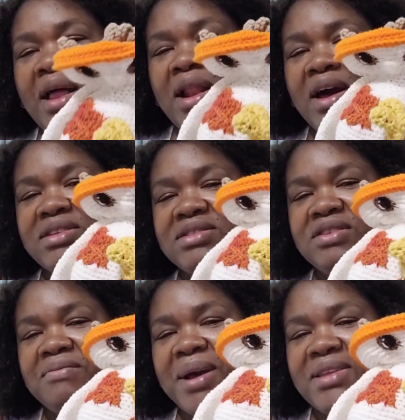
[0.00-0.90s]
lots
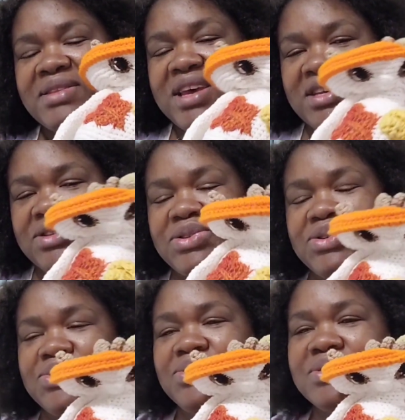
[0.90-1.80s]
of my
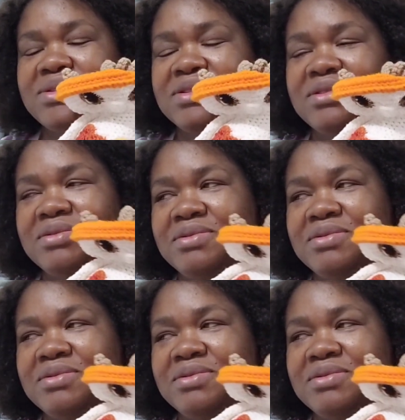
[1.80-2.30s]
testers,